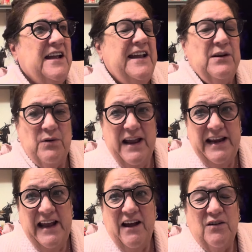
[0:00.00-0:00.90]
It ran
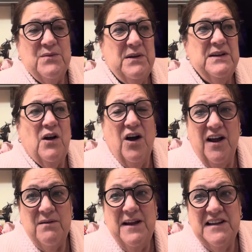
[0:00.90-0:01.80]
out, but
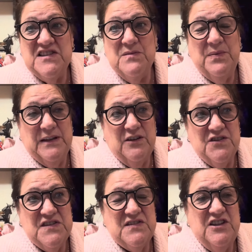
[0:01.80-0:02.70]
Autumn had some
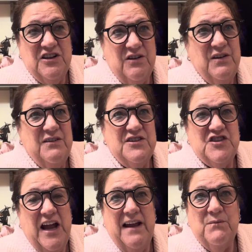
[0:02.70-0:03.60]
pills, you know, and
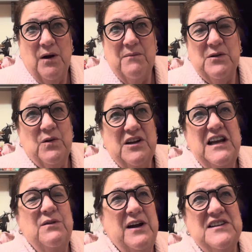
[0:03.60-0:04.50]
Chad brought me one.
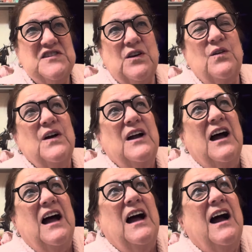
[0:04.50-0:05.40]
Anyway, so
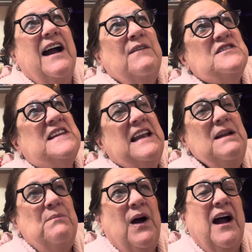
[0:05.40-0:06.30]
I was
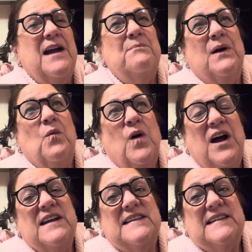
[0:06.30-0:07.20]
getting by, but
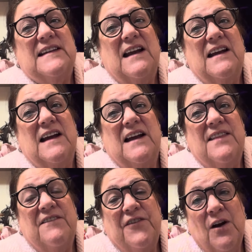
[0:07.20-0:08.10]
what
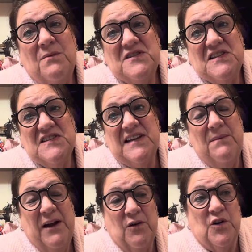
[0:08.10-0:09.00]
the pharmacist, I
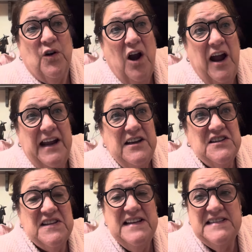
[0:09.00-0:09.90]
about cried
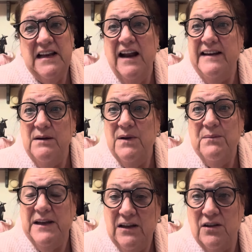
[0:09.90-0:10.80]
because I said, "I need my
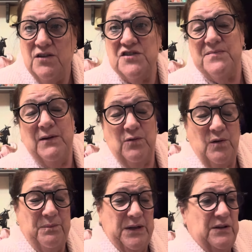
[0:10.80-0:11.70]
pills, my
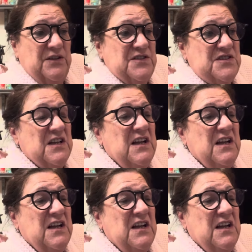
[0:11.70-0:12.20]
real pills."